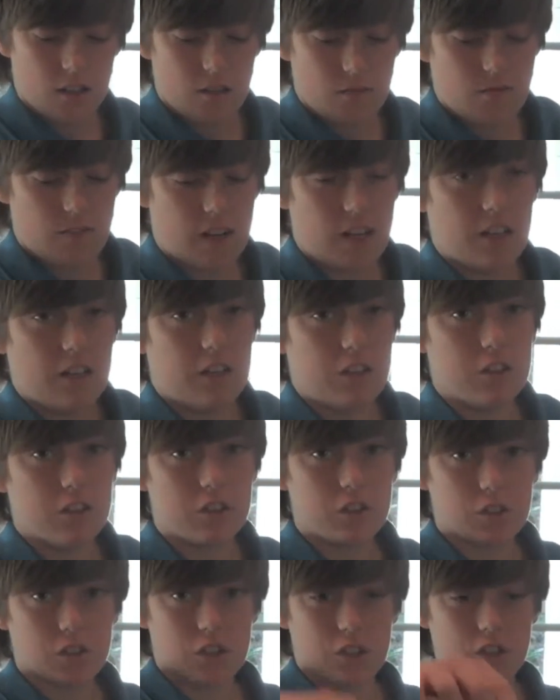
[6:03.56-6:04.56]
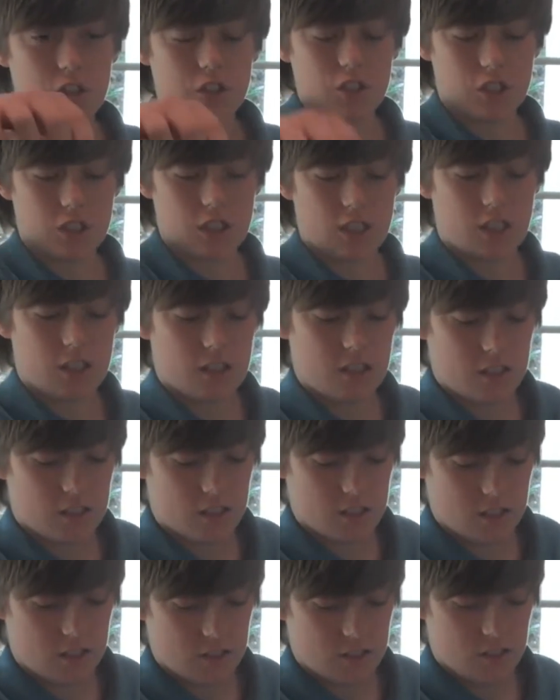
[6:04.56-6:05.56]
my neutral sugar,
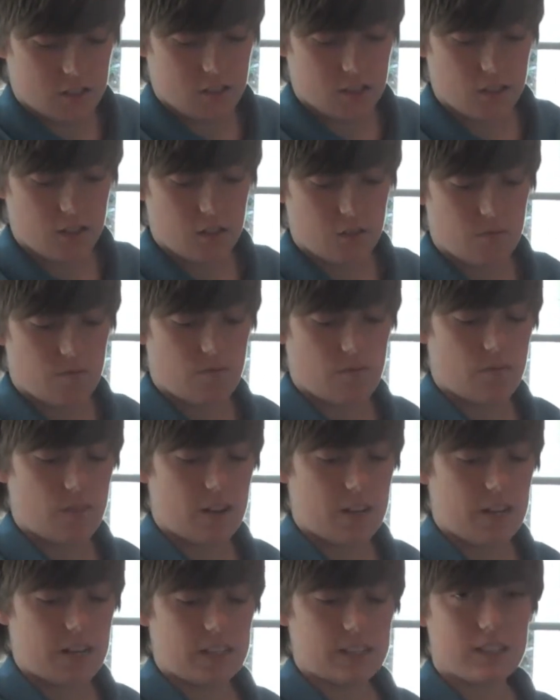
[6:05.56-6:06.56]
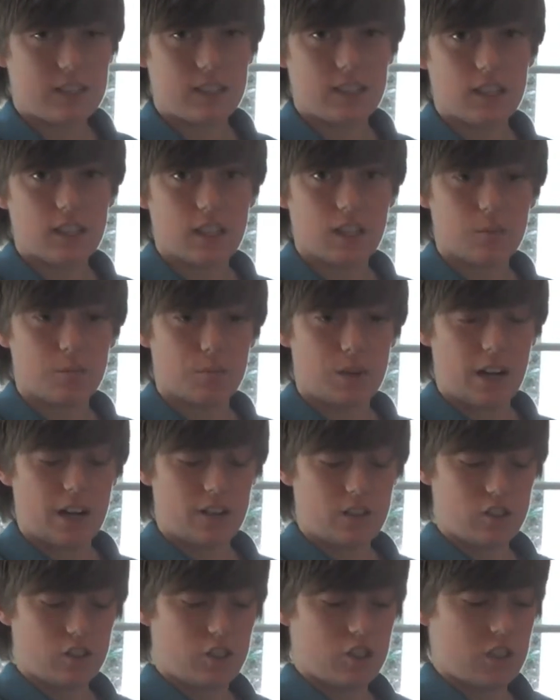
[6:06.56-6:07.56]
my acidic
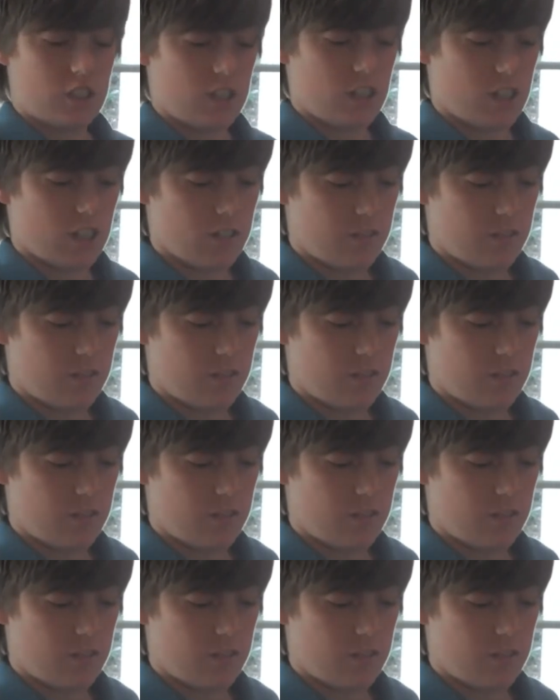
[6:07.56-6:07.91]
brown sugar,